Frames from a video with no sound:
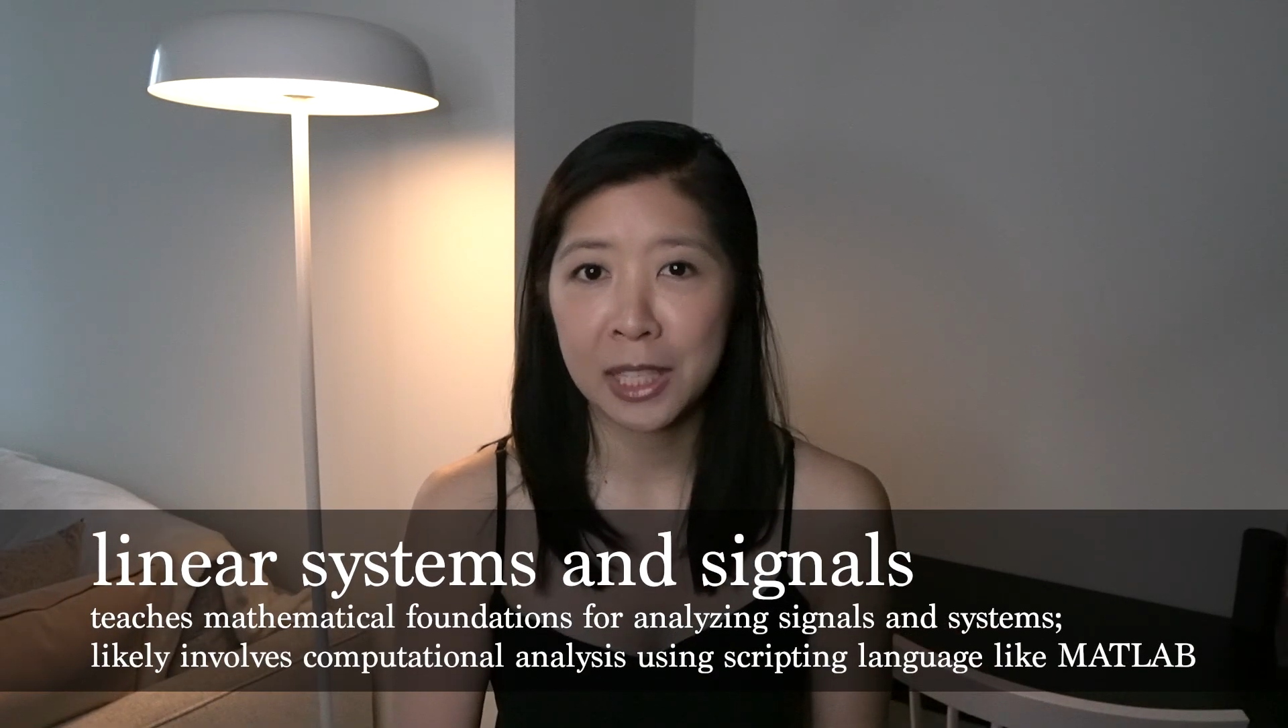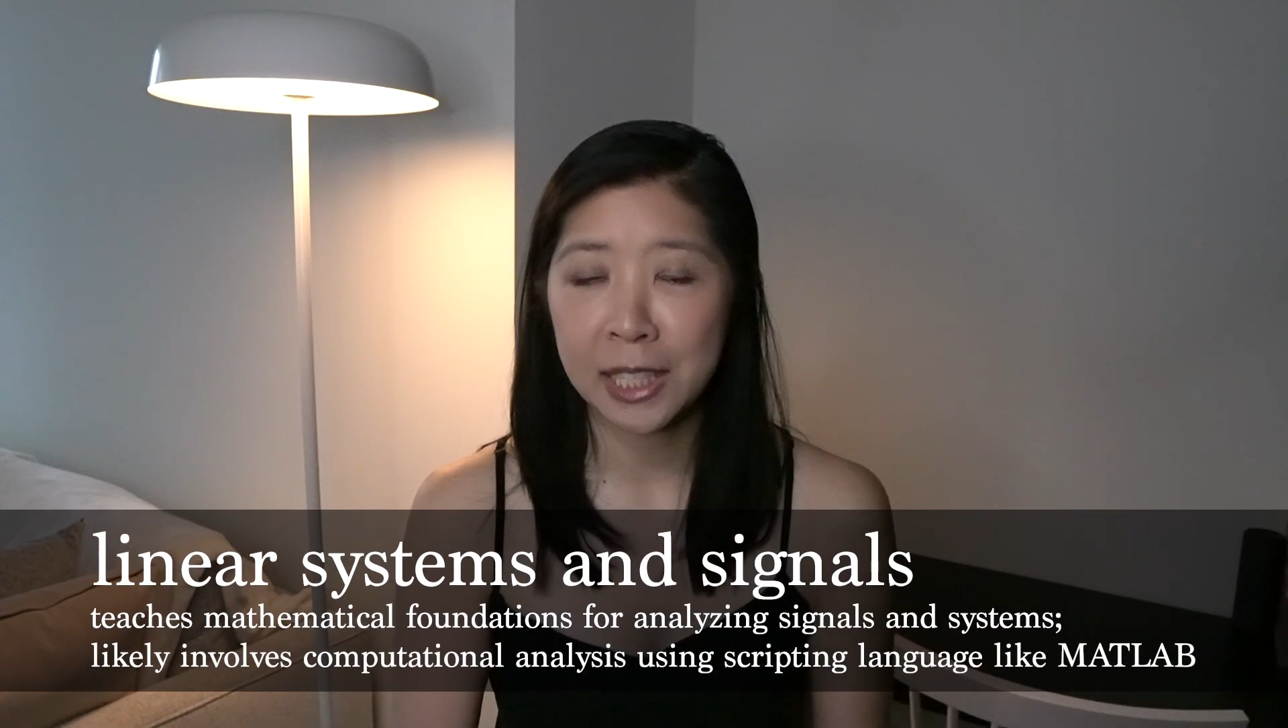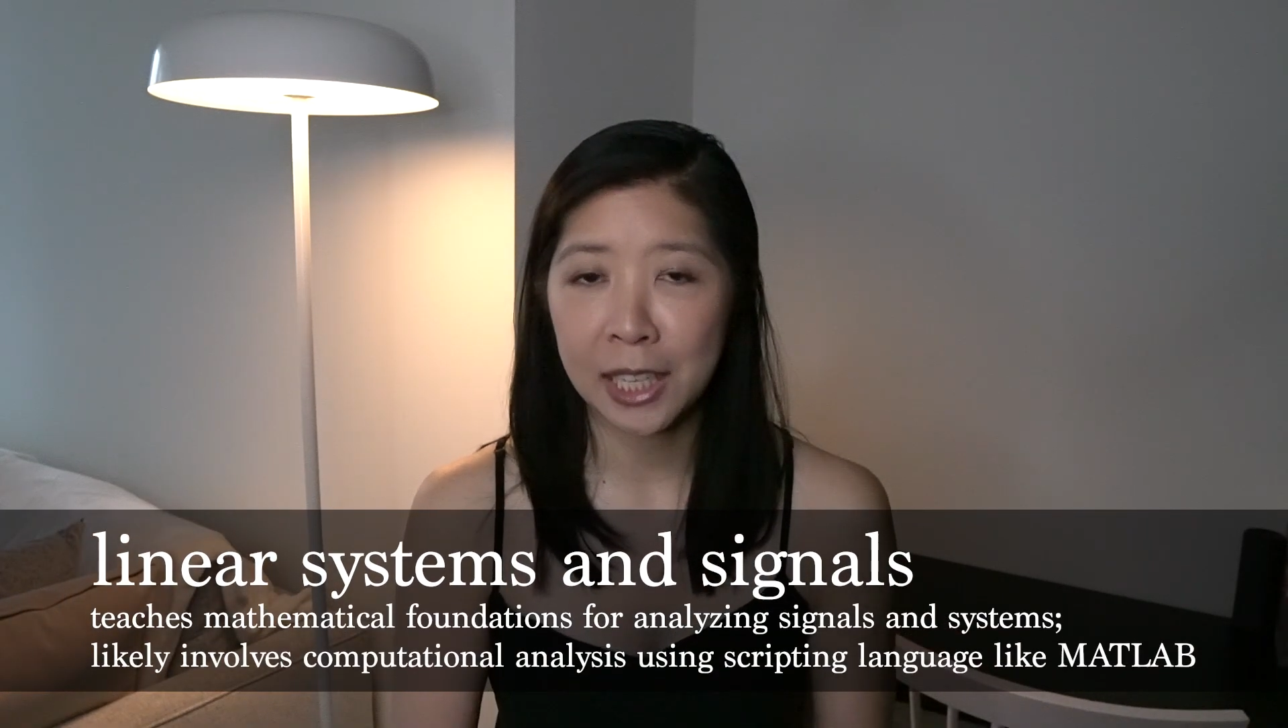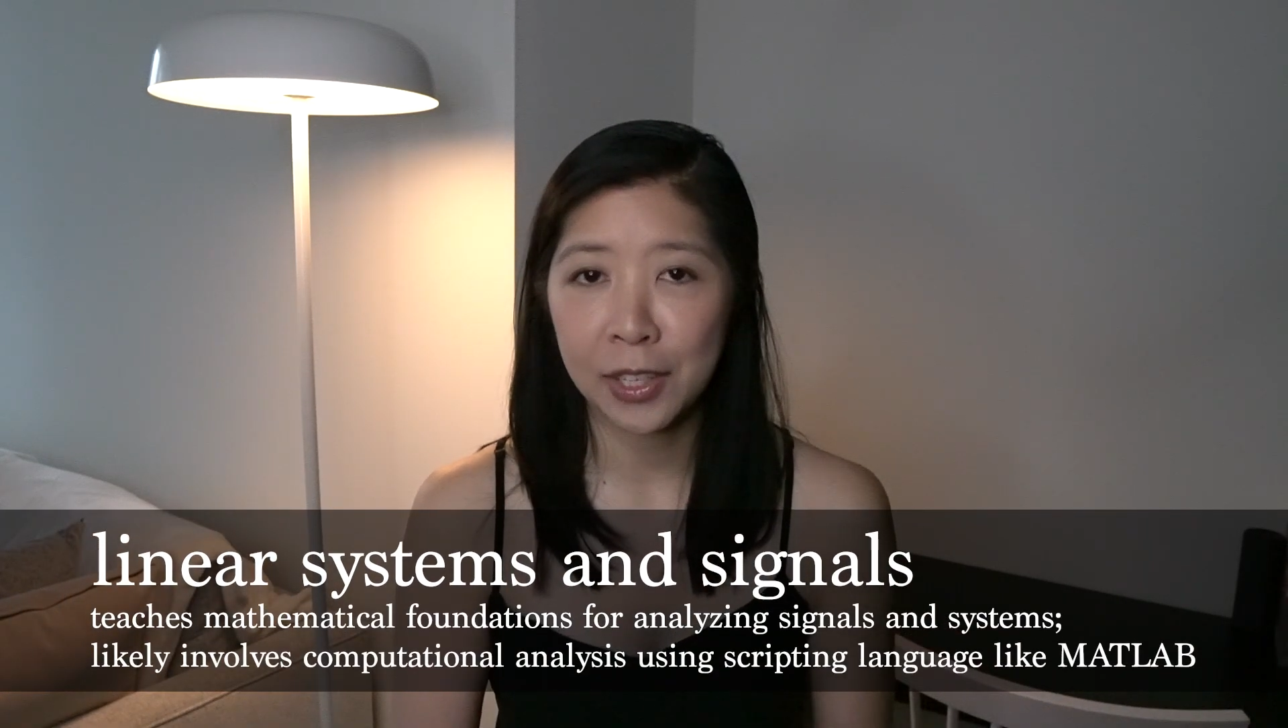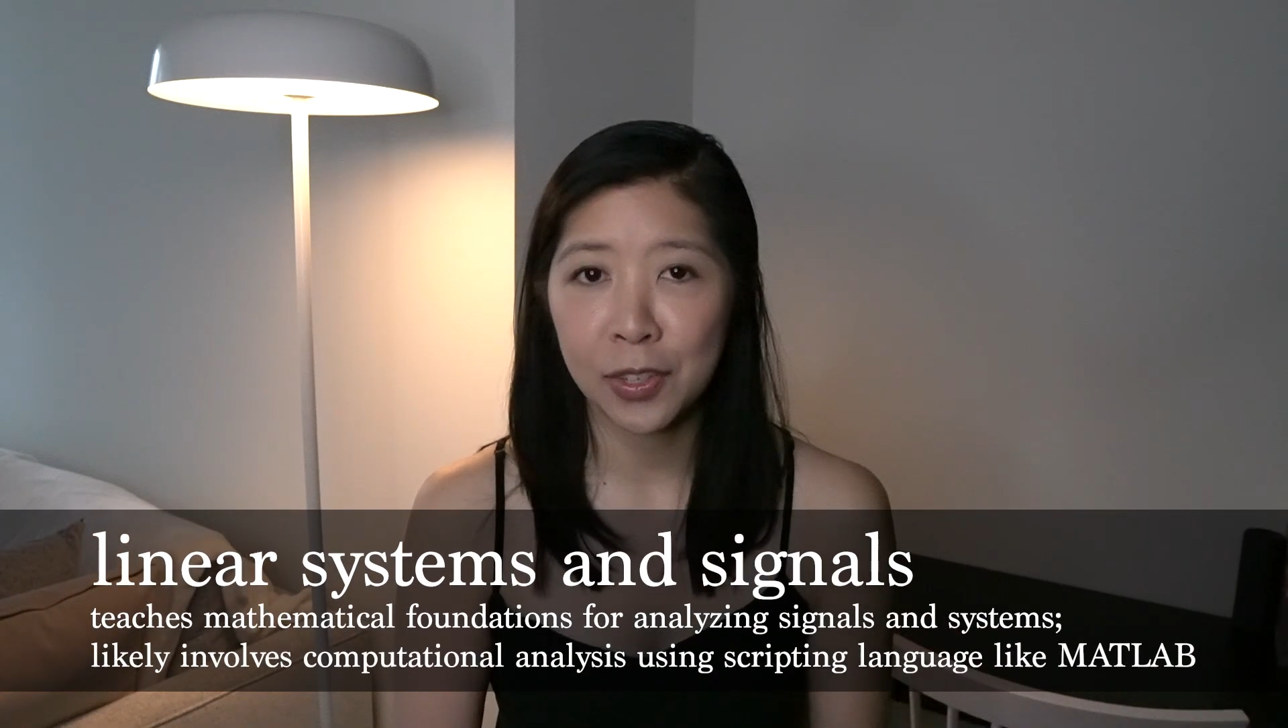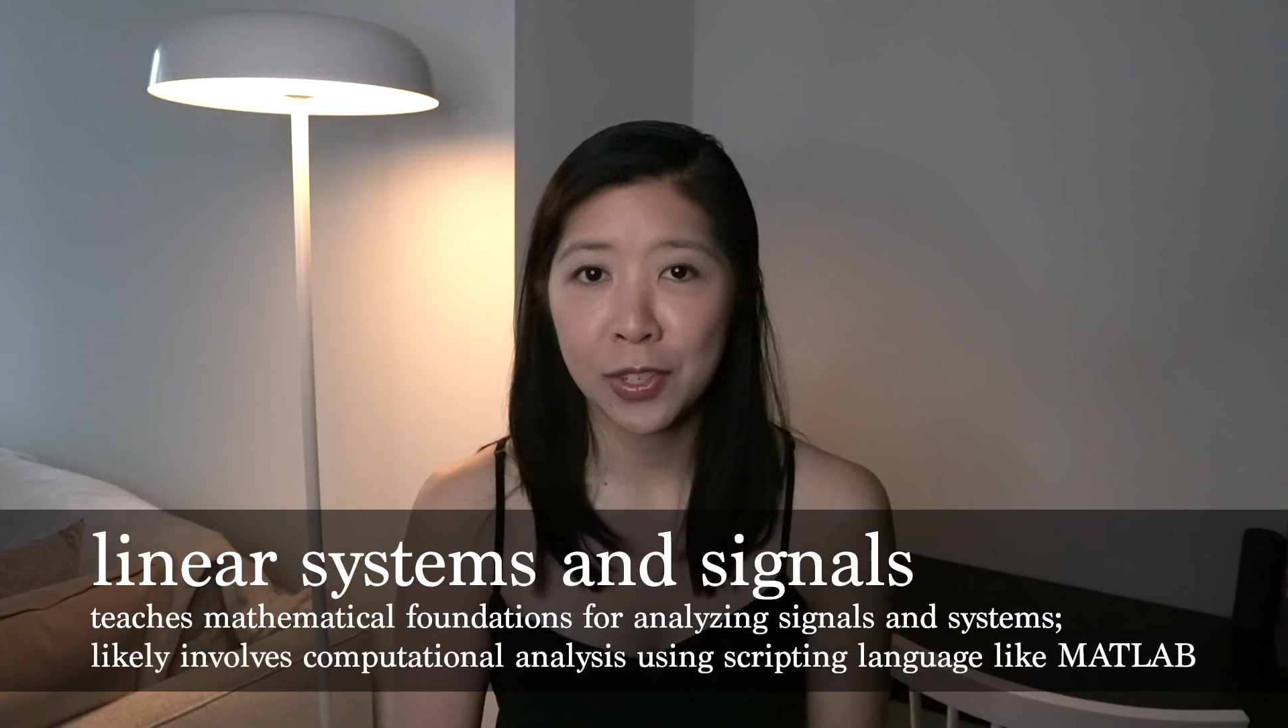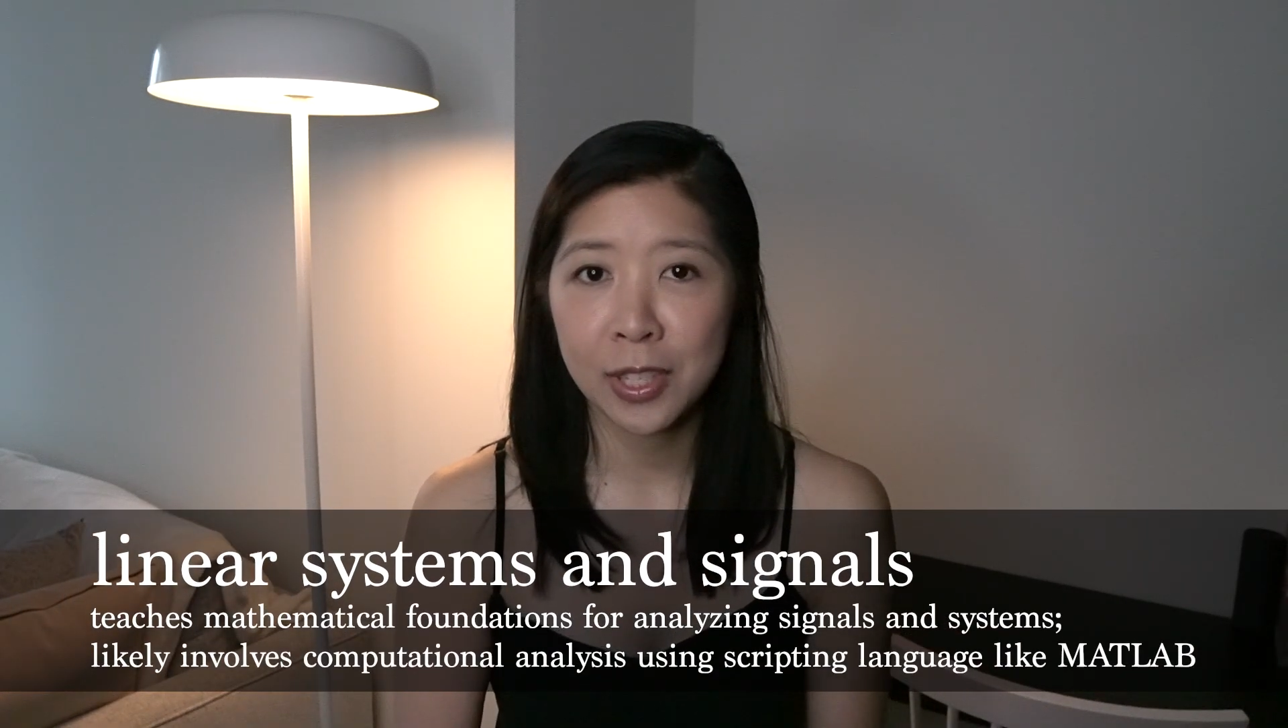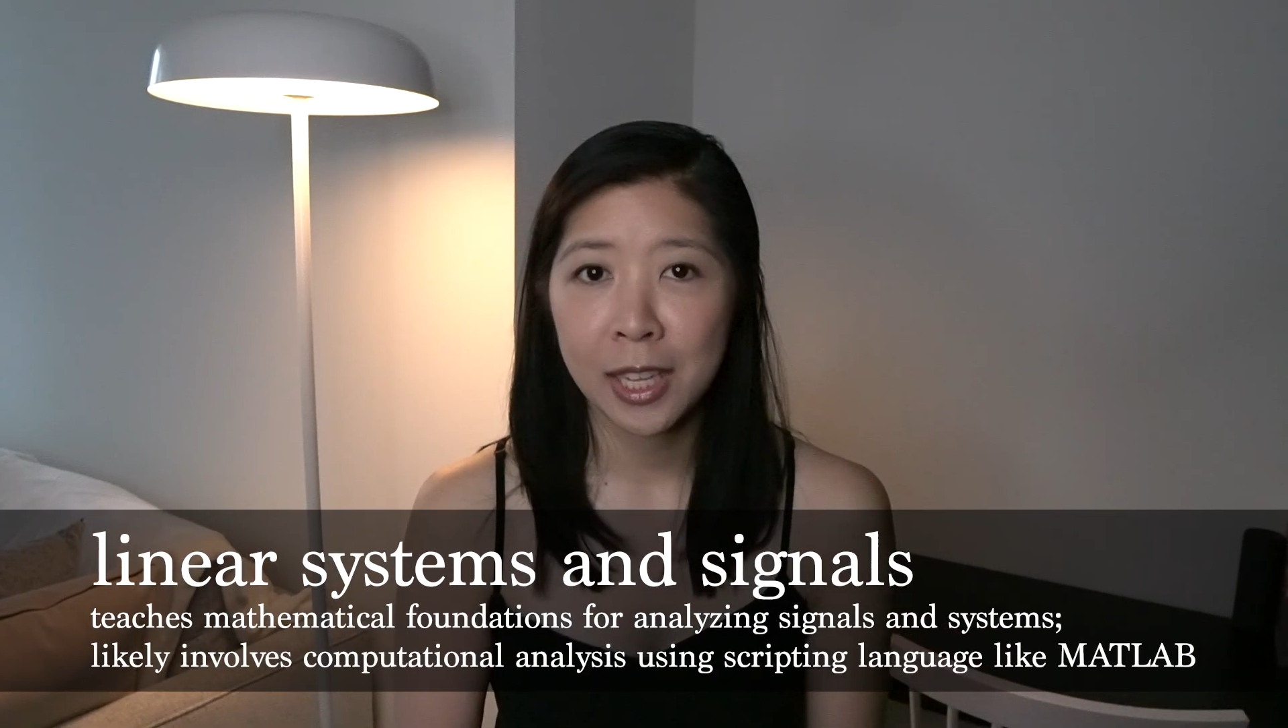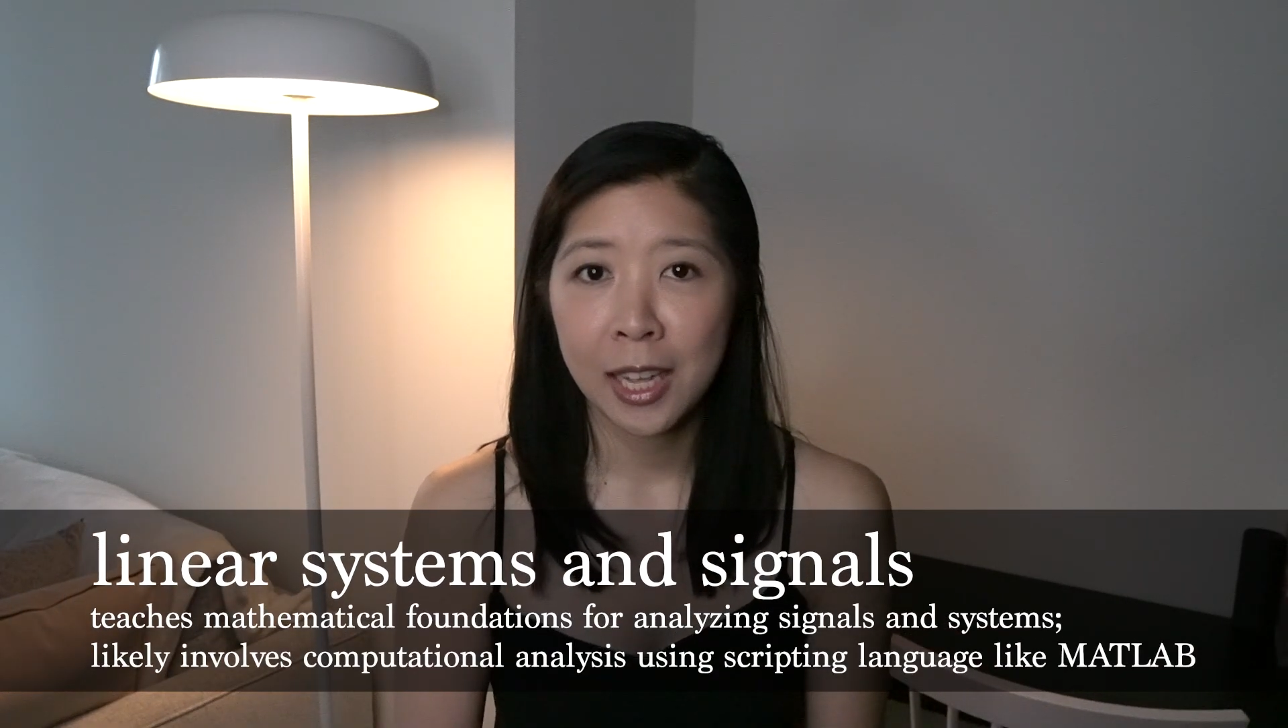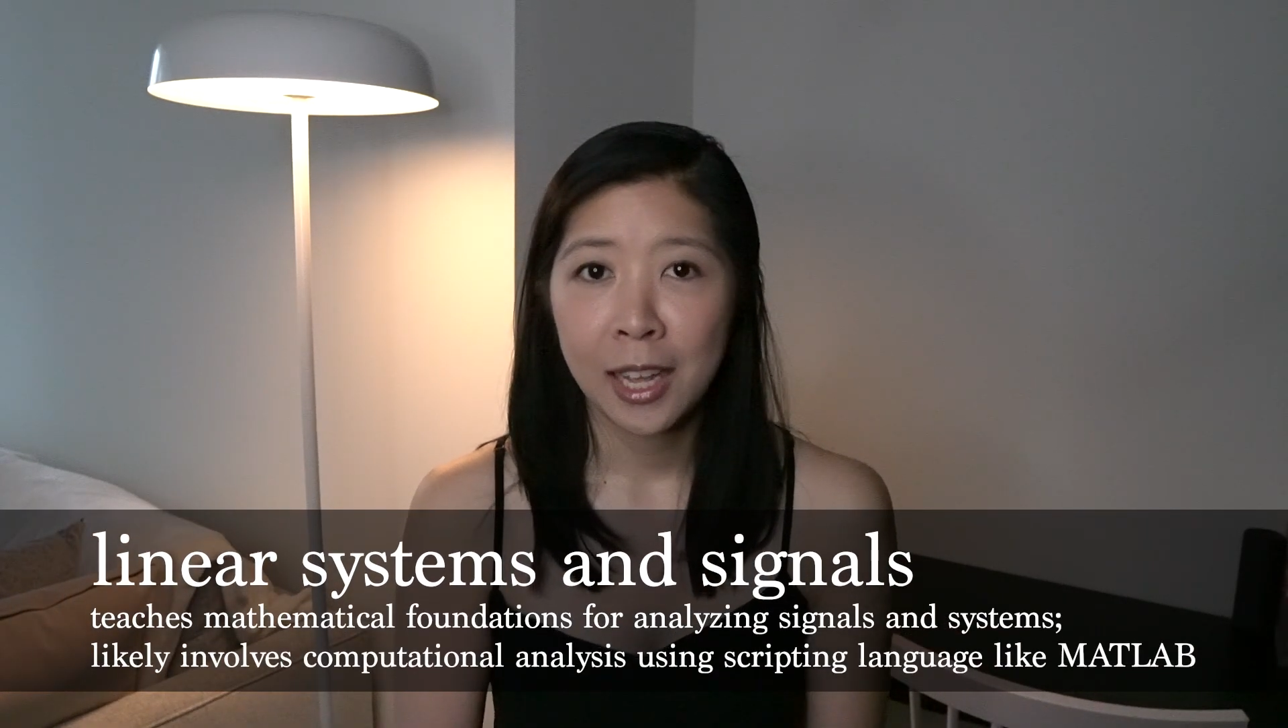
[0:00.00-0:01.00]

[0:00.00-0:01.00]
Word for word: and Signals.